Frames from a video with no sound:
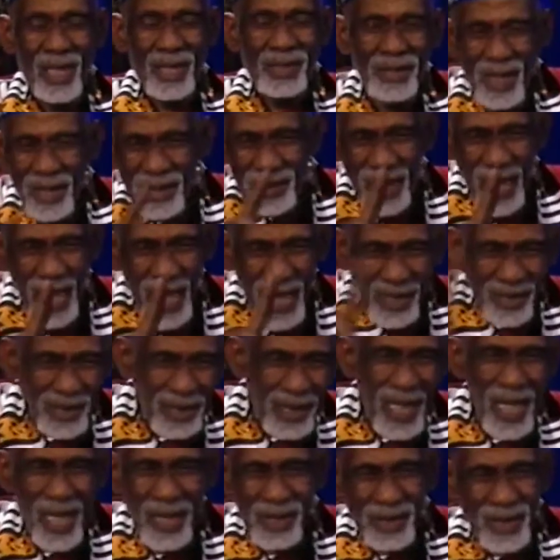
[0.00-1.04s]
did they
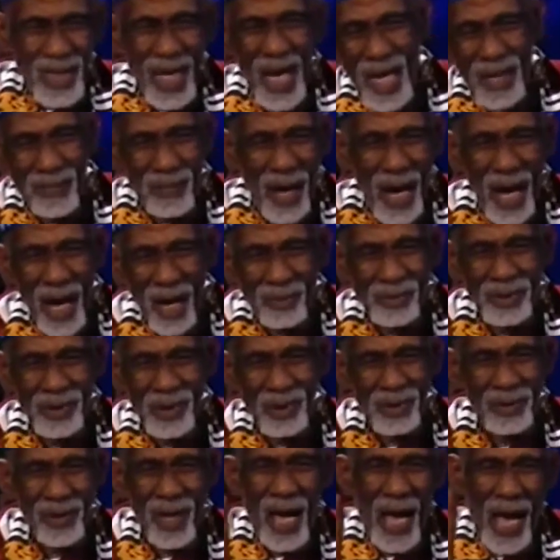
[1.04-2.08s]
take time out
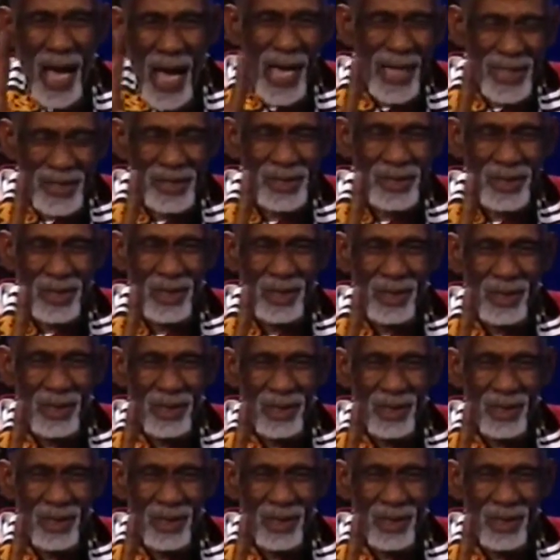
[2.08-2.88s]
to ask